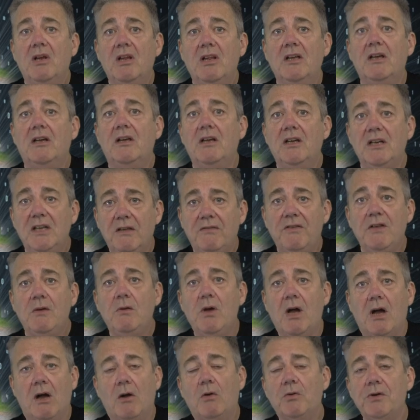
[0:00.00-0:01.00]
learn if you
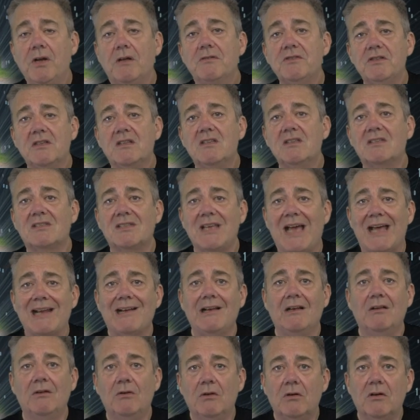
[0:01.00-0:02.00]
hold onto the
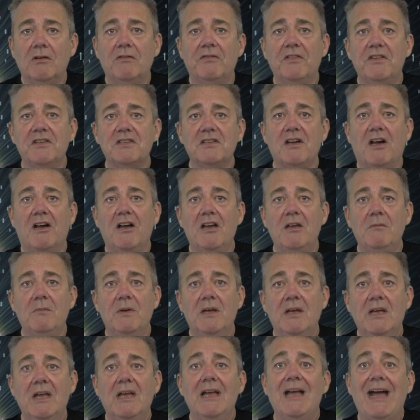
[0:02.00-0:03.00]
saddle all of the time.
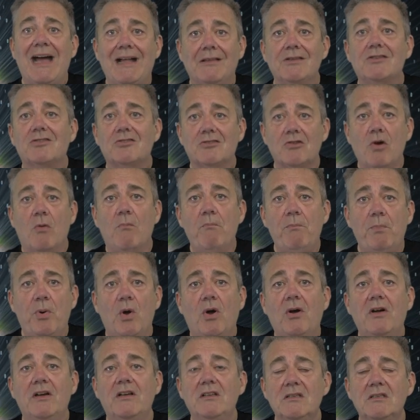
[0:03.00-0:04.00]
At some
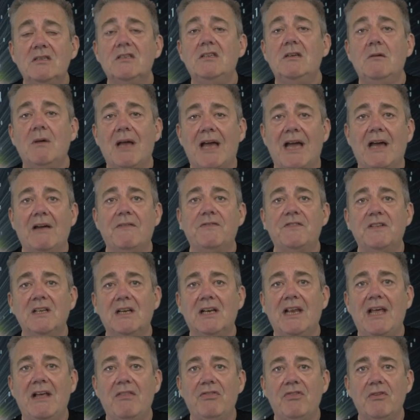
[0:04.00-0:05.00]
point, you have to
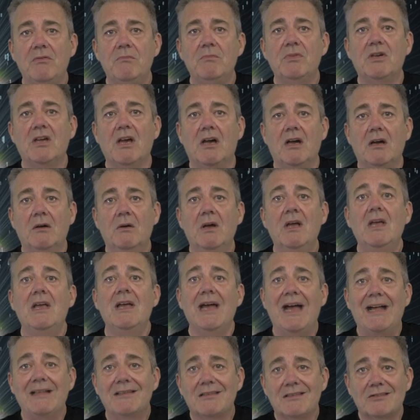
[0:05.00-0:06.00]
let them go.
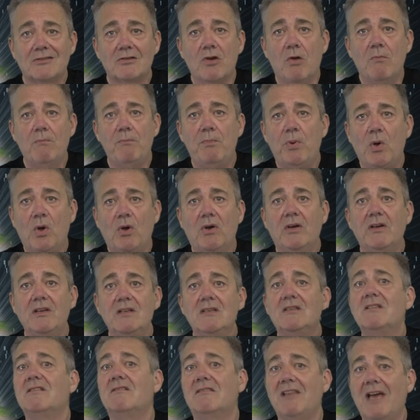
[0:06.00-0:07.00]
At some
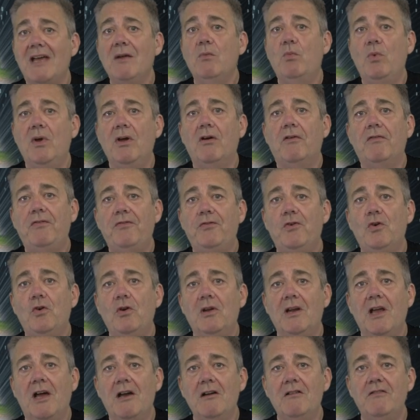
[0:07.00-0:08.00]
point, they will
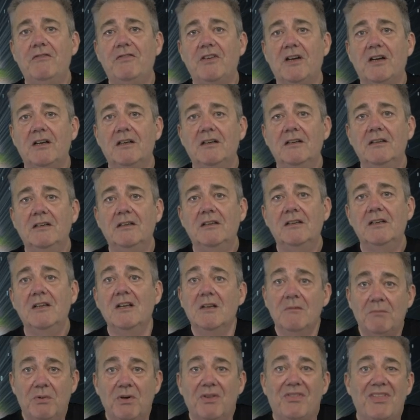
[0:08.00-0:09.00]
fall over.
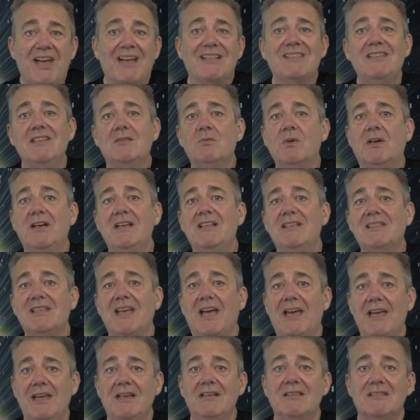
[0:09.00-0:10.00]
But that is what it
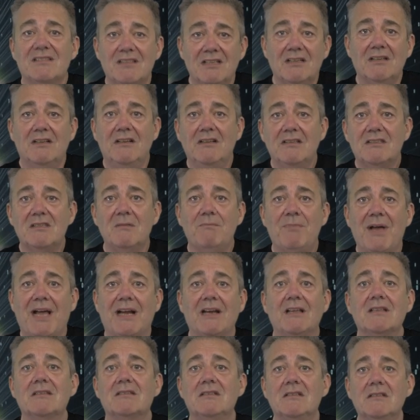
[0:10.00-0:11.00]
takes to learn to
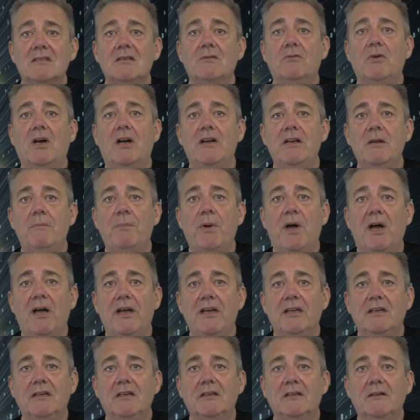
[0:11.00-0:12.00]
balance and to ride a
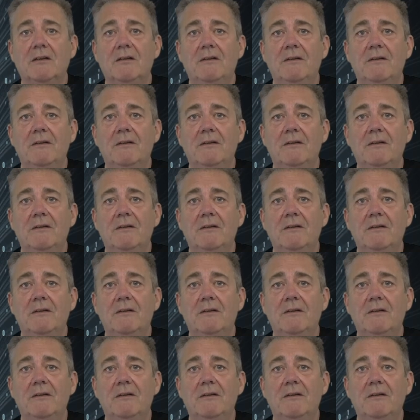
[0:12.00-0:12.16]
bike.